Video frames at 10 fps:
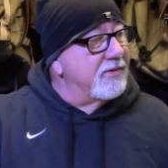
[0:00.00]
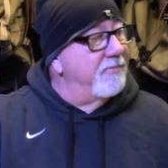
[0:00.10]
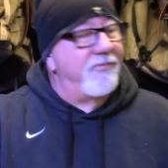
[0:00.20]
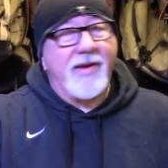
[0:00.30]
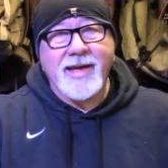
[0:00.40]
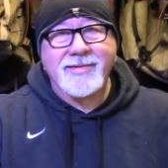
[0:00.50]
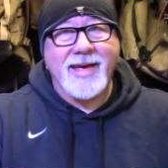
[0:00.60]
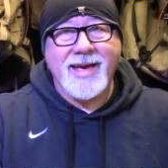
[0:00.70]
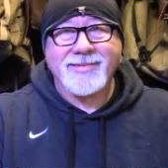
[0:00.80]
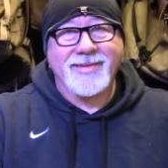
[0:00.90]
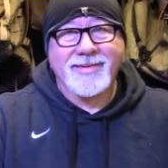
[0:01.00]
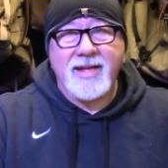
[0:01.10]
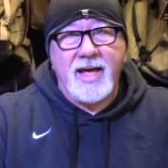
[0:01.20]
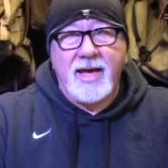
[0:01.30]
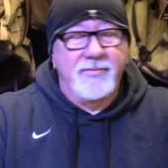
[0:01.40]
some fantastic
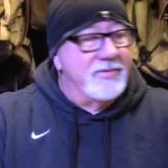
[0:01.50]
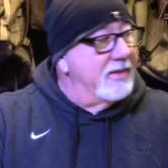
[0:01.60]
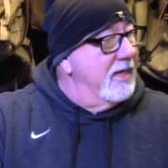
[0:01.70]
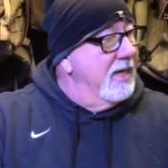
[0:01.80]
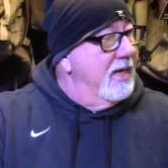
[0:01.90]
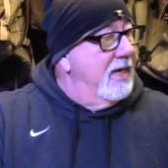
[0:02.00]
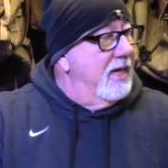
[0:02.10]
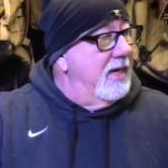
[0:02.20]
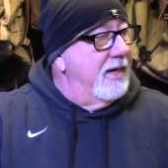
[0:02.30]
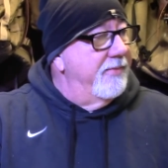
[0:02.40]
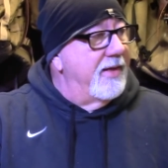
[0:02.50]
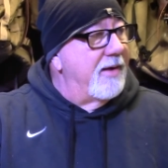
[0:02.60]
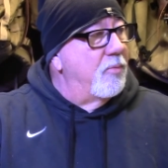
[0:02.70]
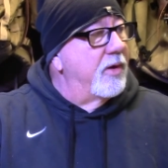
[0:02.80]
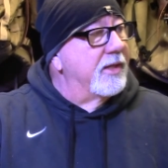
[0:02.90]
knives uh, that
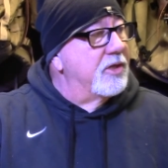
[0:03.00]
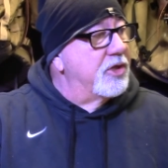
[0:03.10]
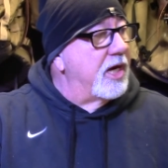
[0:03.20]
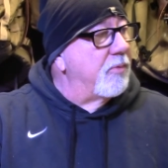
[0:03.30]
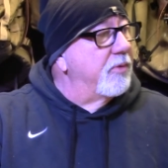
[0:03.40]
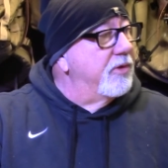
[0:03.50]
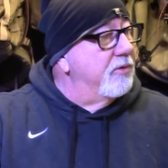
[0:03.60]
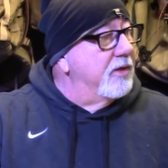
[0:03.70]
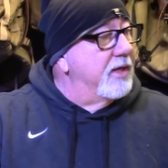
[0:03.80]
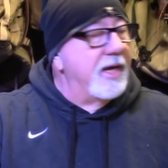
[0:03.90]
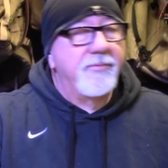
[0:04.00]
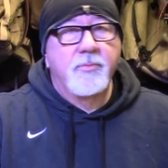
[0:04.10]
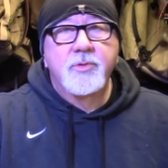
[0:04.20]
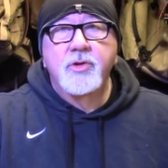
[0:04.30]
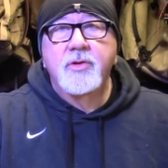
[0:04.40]
I'm wanting to share with you today
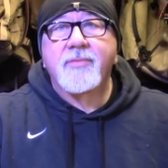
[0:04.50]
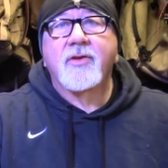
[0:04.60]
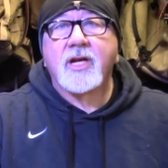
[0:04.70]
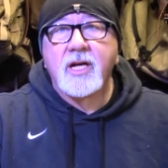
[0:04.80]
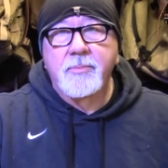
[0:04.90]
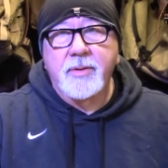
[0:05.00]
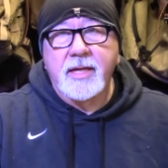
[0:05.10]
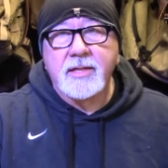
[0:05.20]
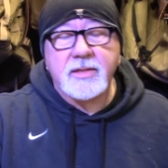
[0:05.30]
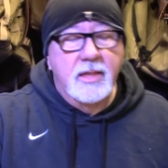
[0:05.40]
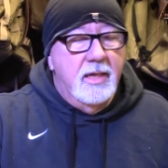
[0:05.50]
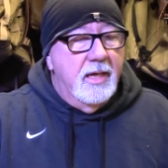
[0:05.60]
from two different companies.